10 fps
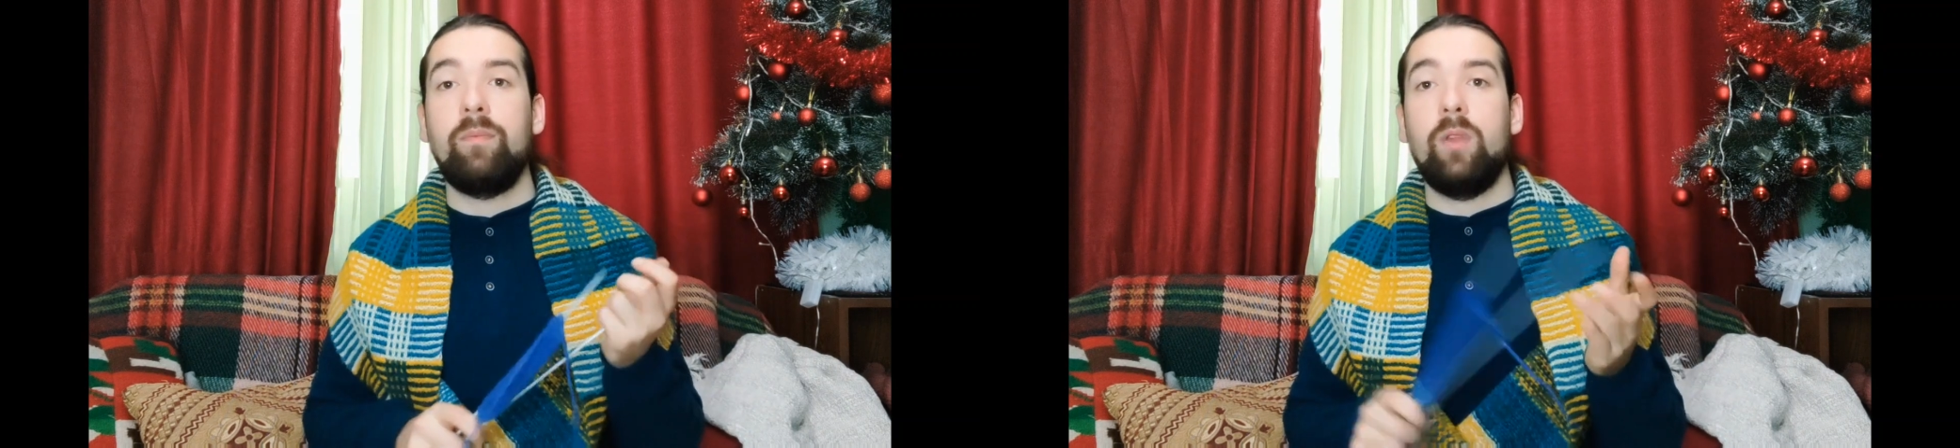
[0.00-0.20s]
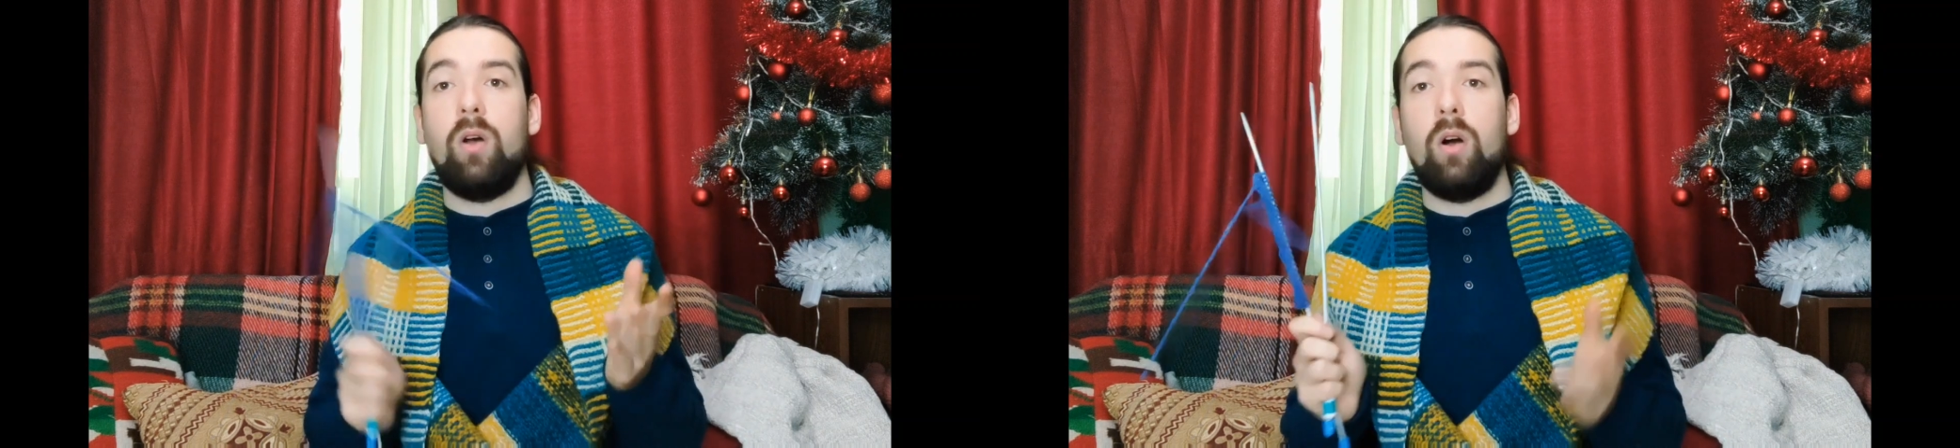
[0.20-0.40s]

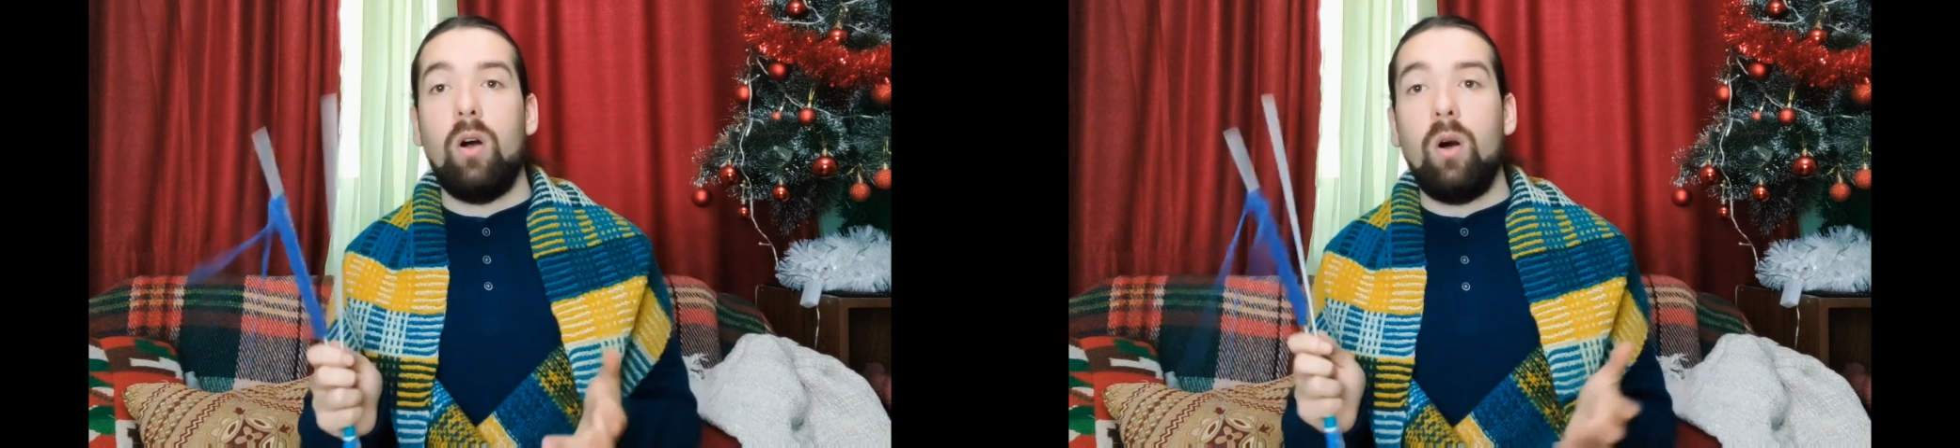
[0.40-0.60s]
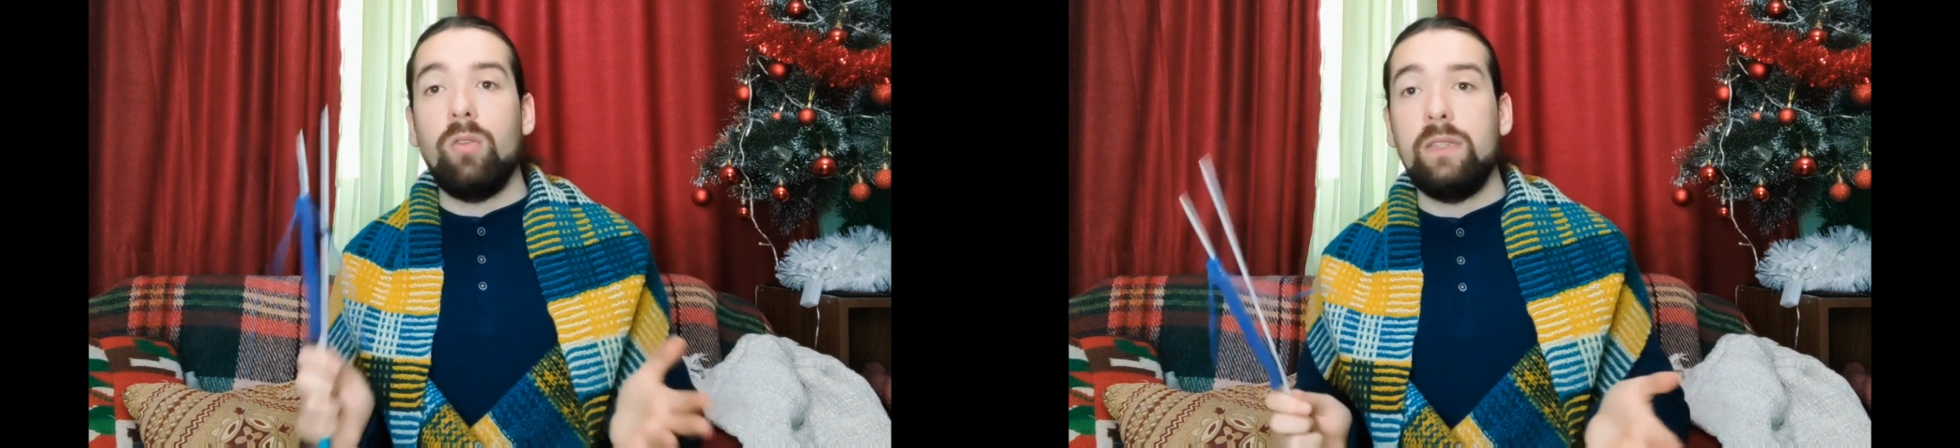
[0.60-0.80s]

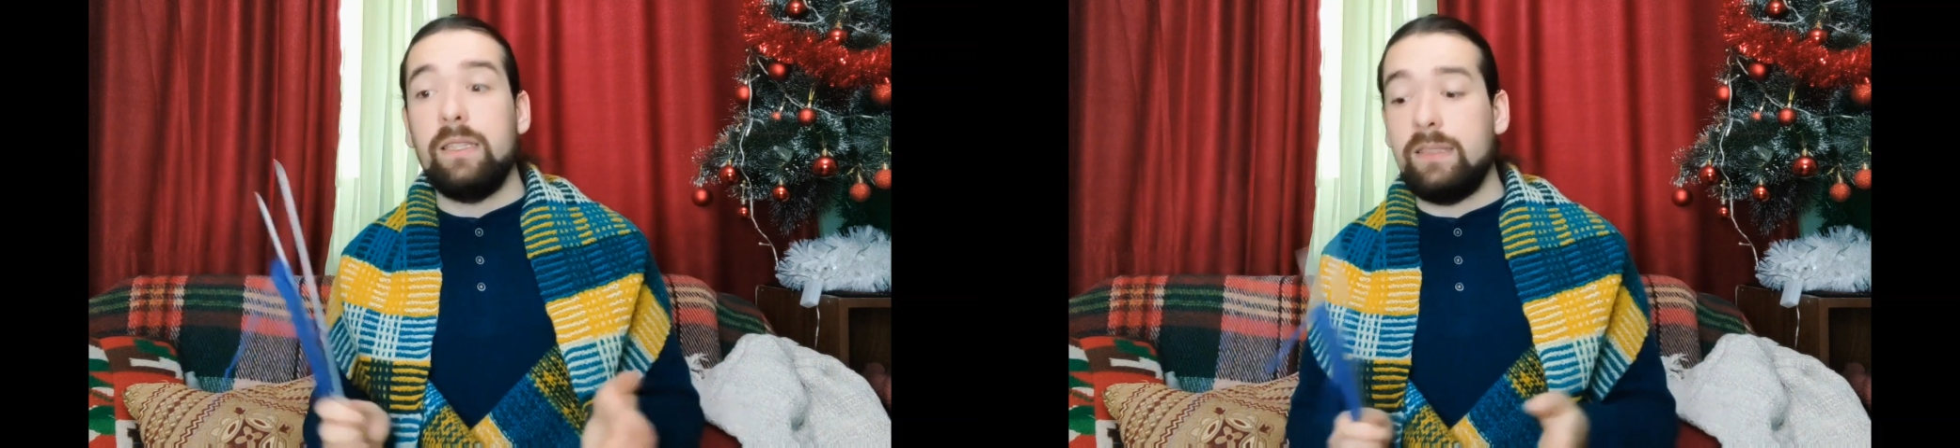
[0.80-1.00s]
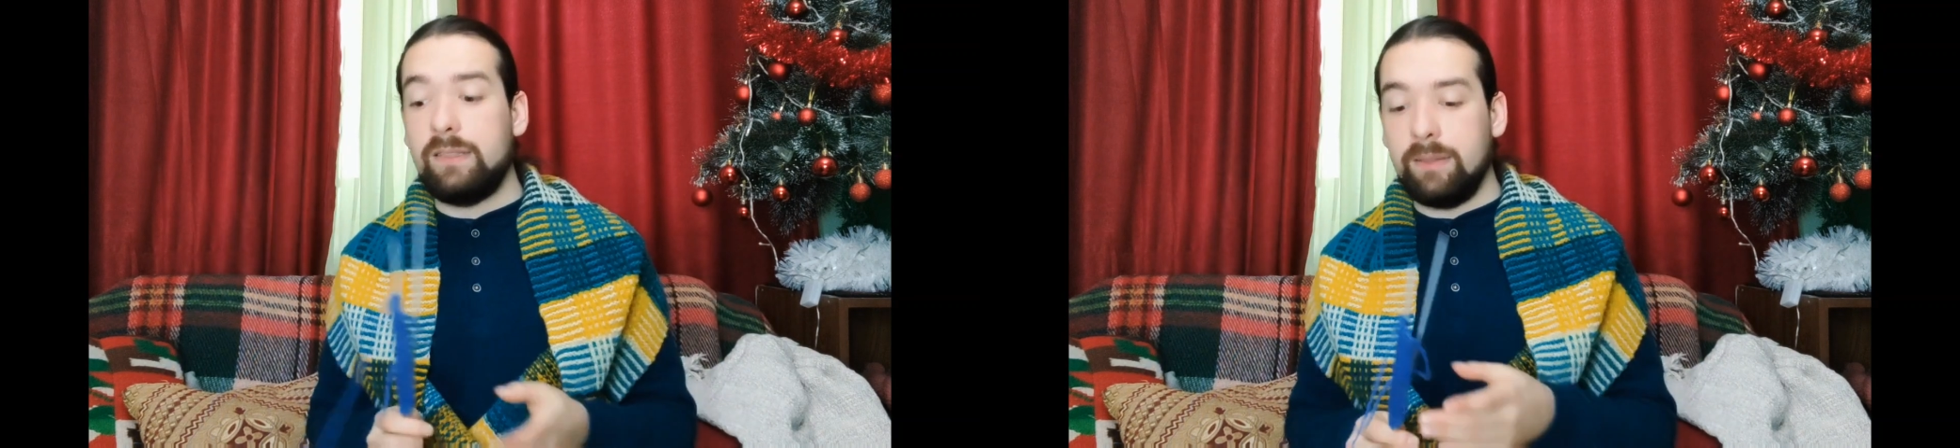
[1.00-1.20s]

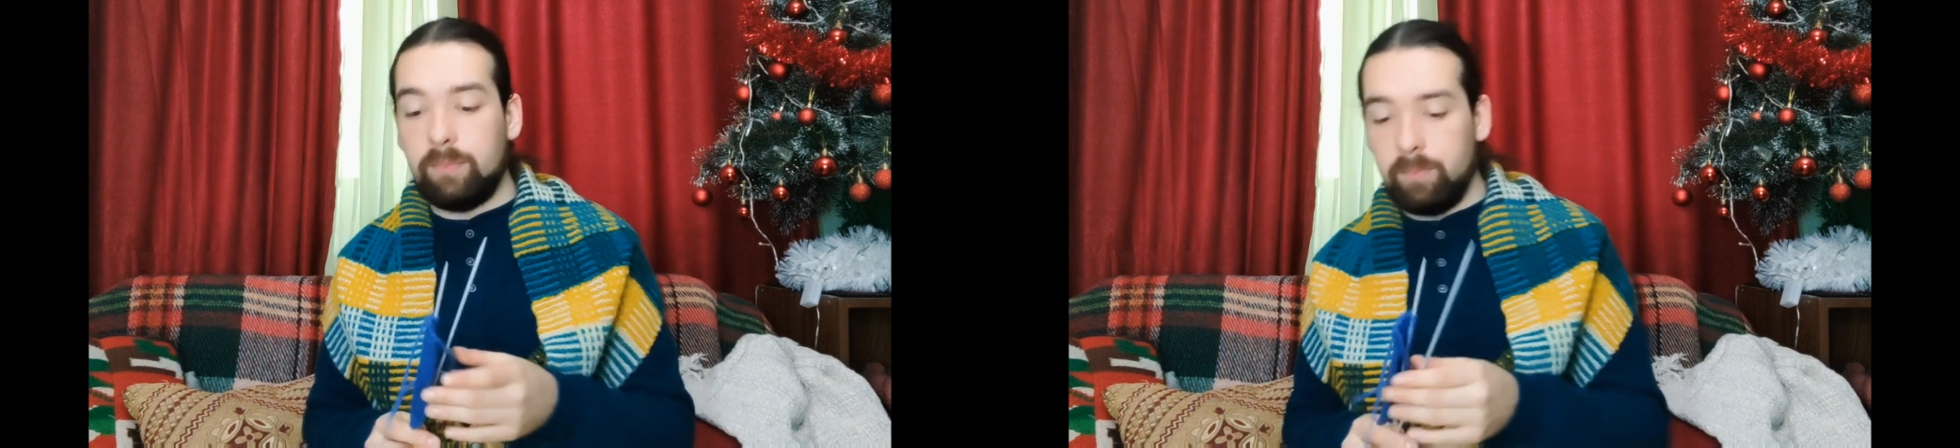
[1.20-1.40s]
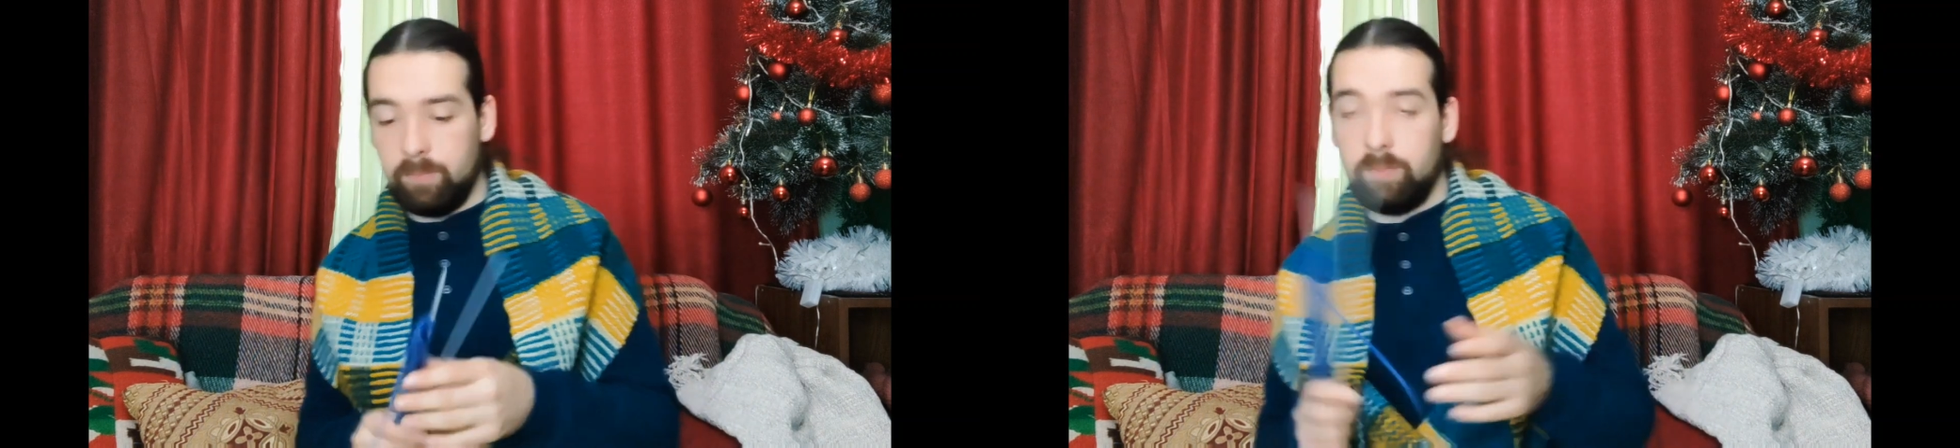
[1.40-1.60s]
on
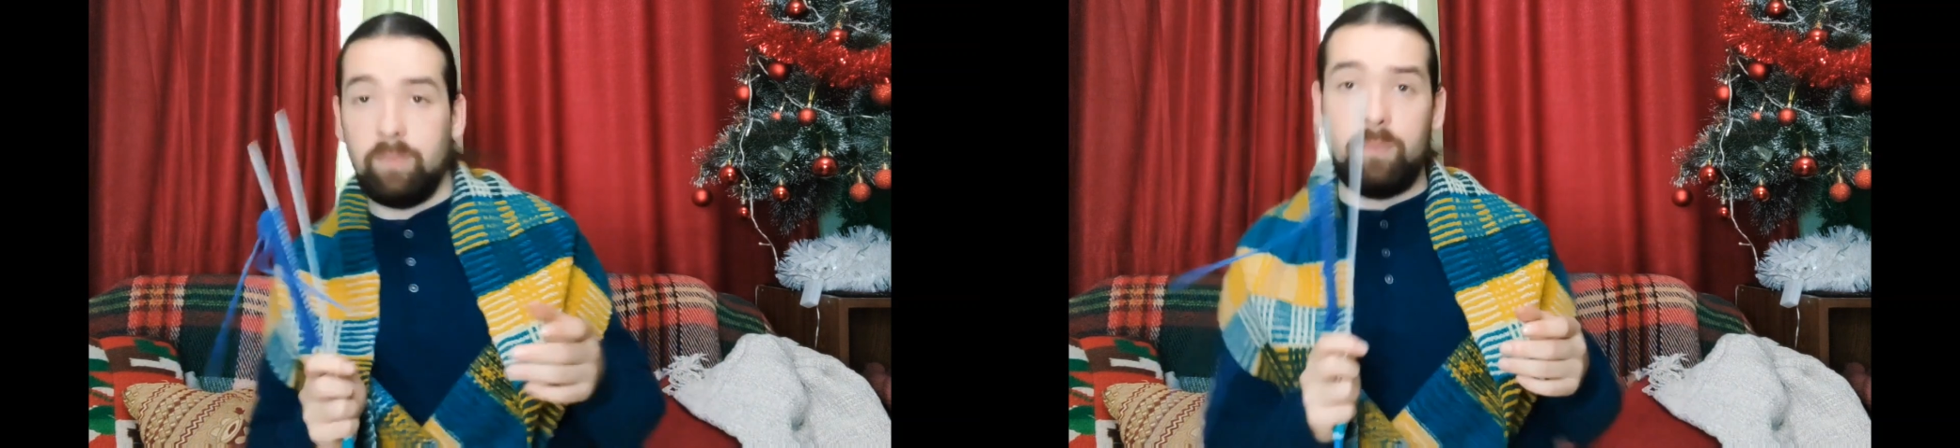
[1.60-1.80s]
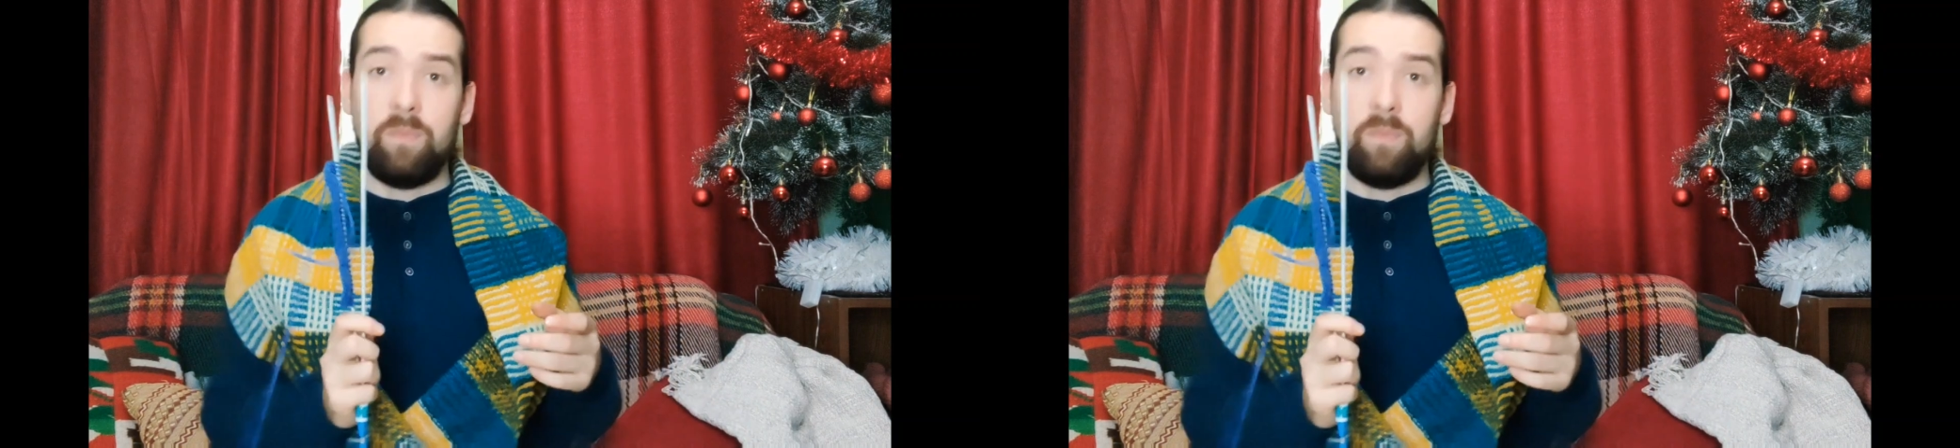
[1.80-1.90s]
this